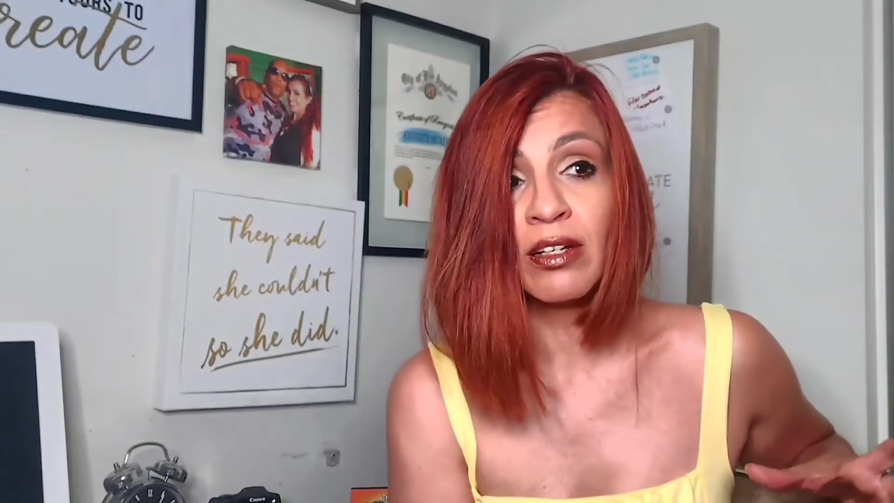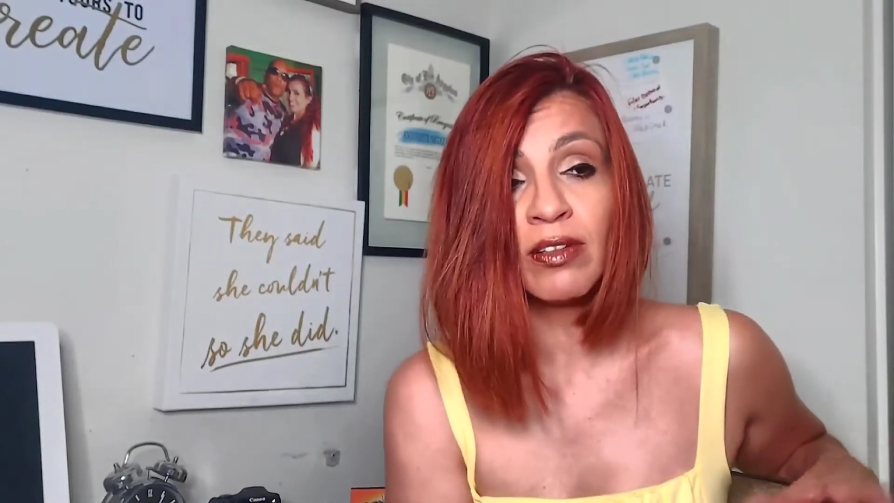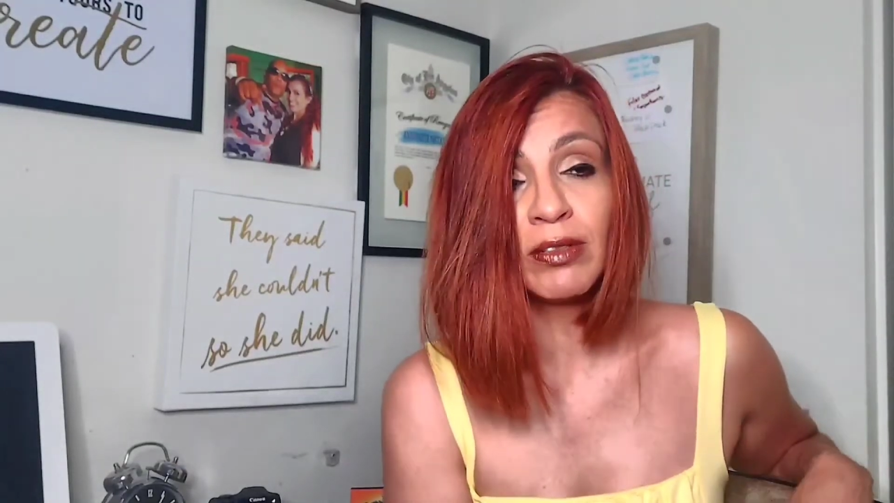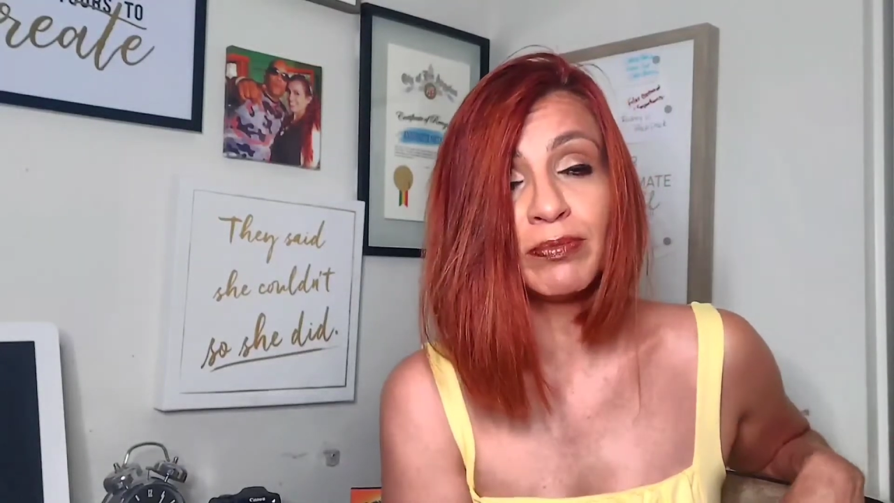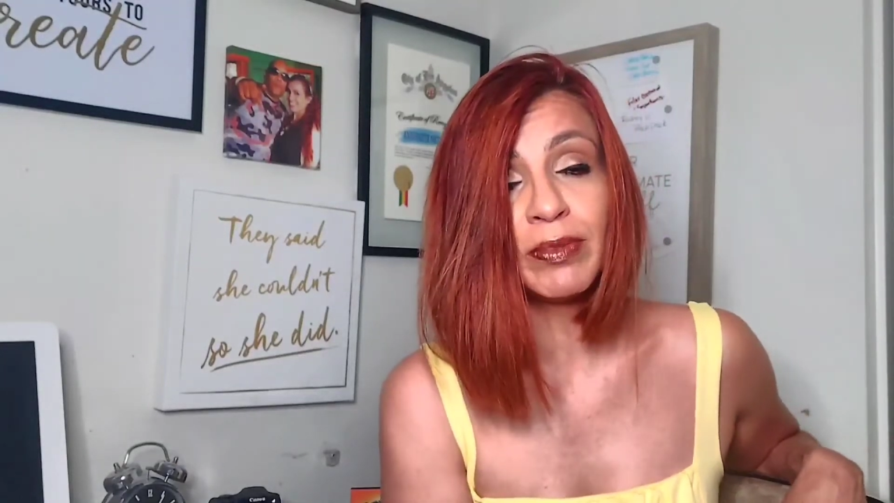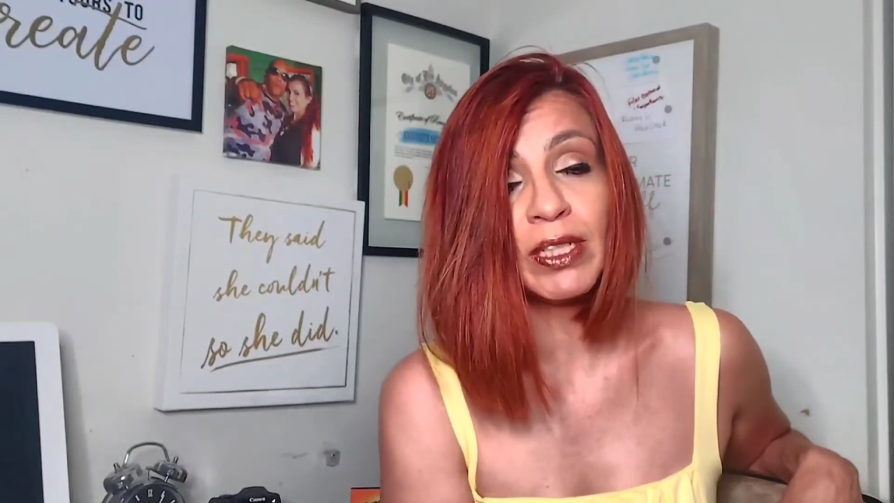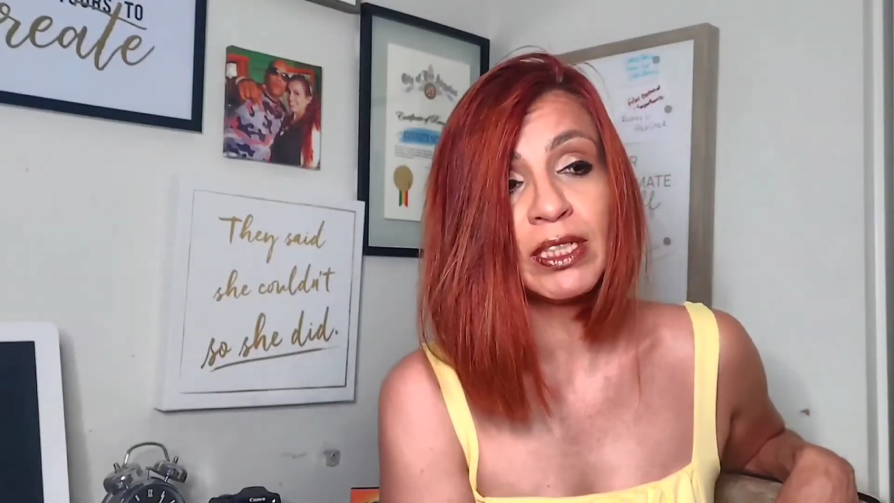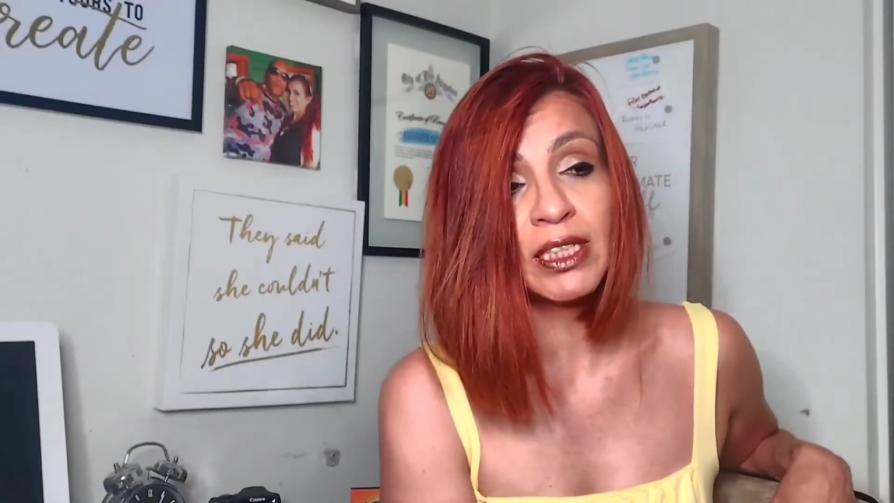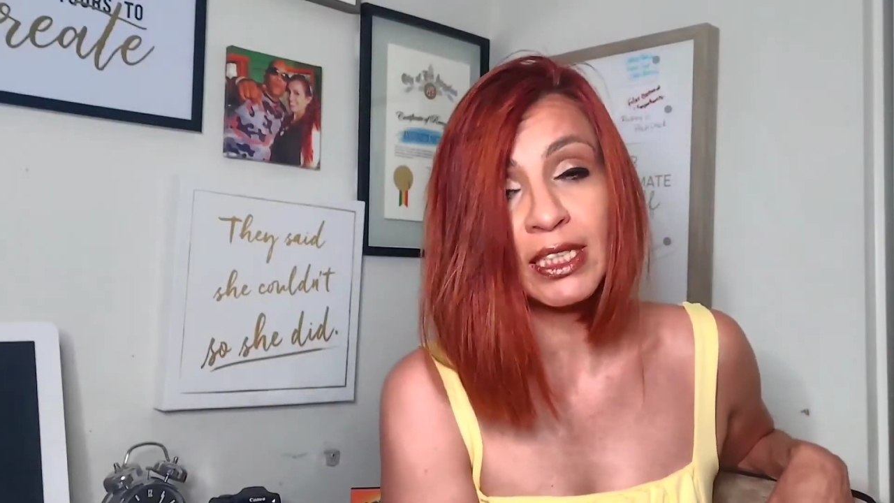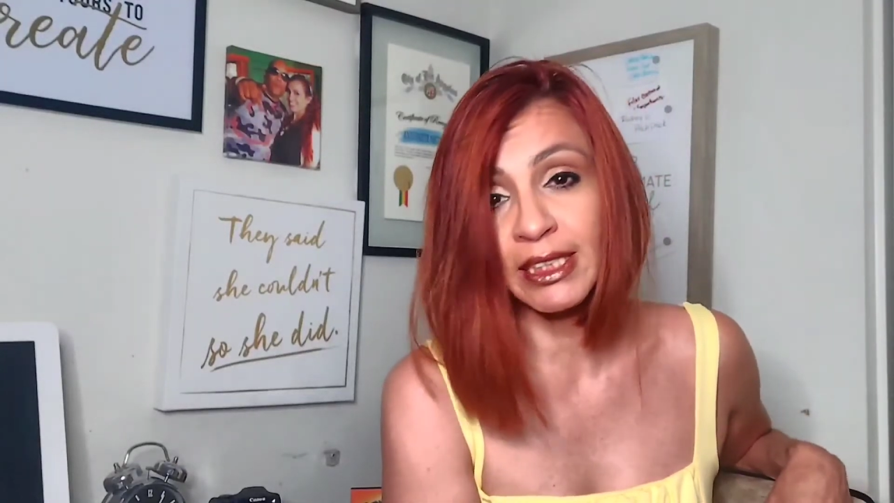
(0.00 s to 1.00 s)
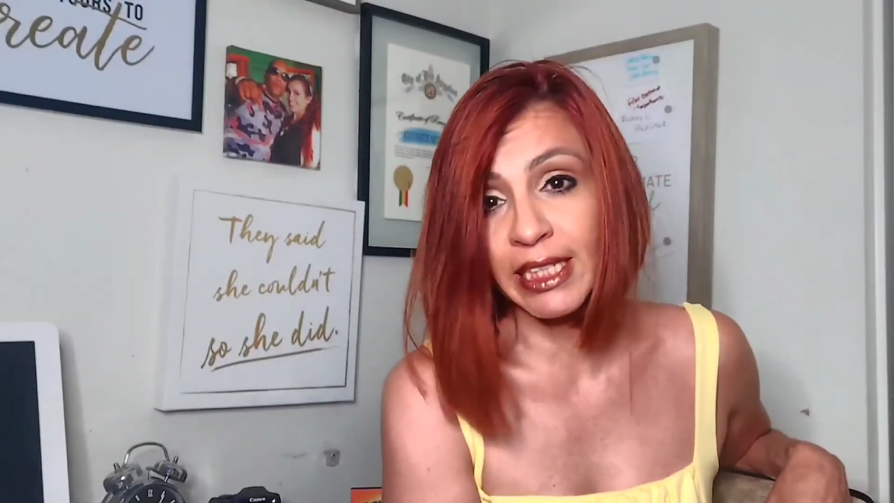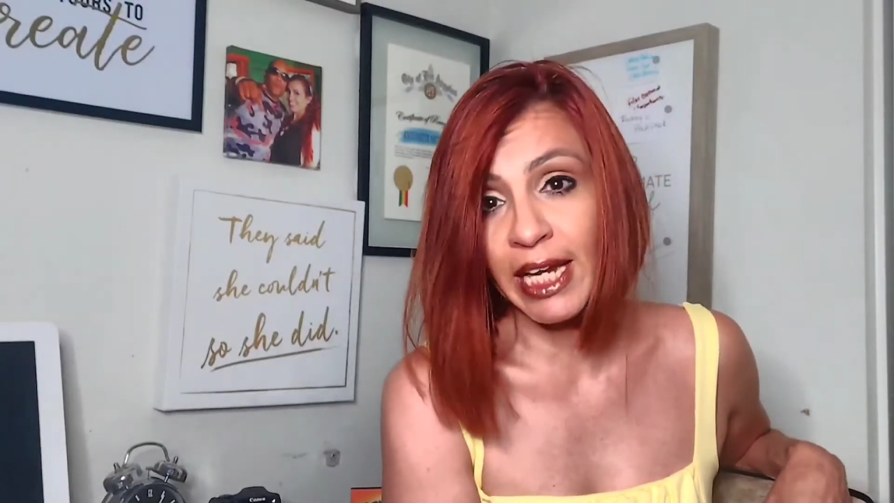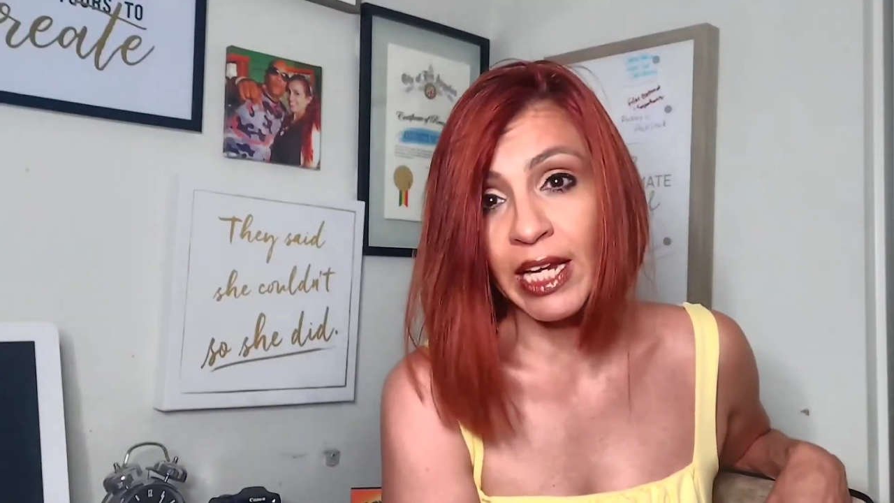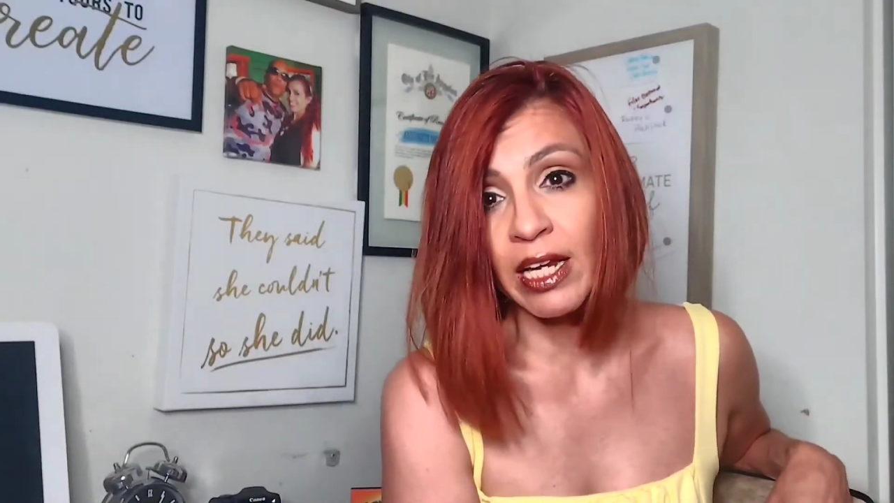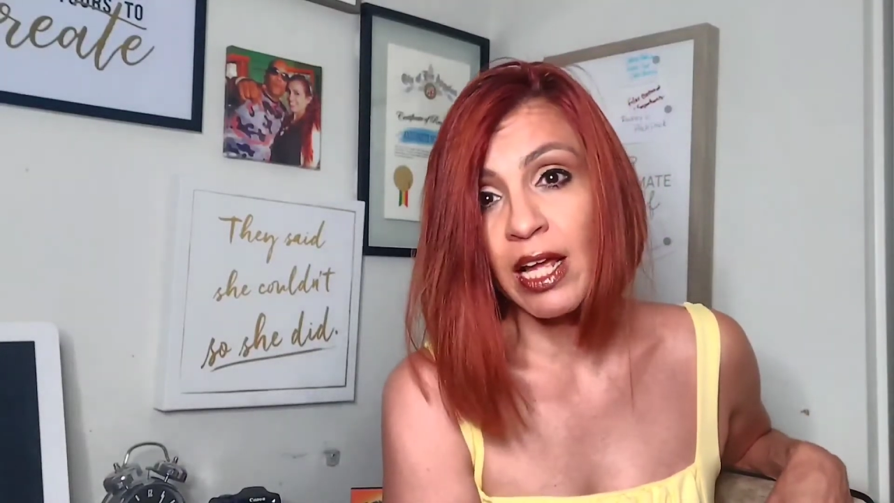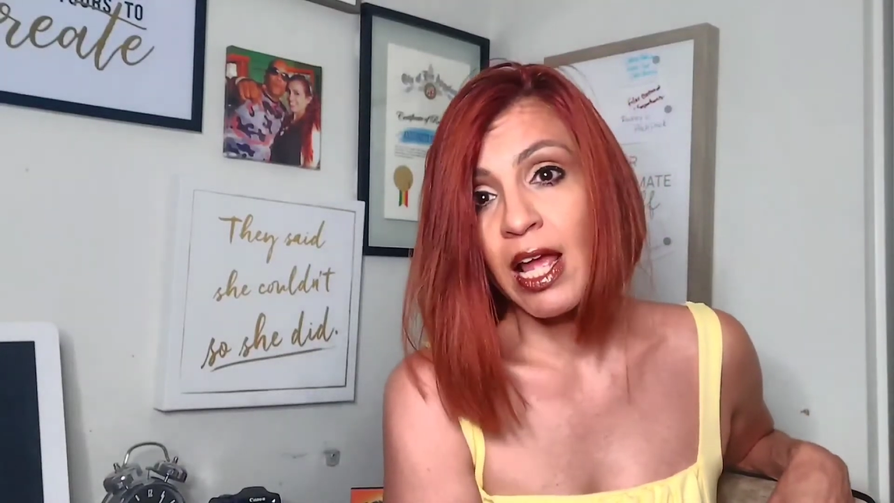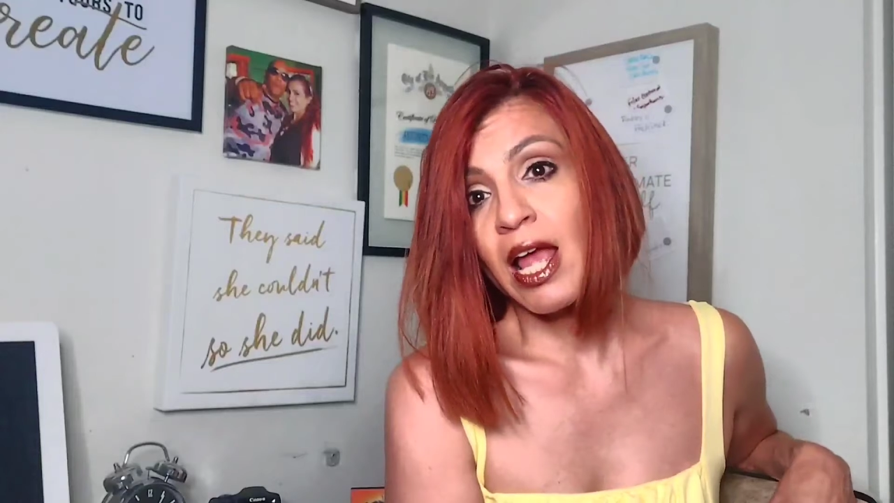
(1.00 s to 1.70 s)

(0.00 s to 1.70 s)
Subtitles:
of his estate.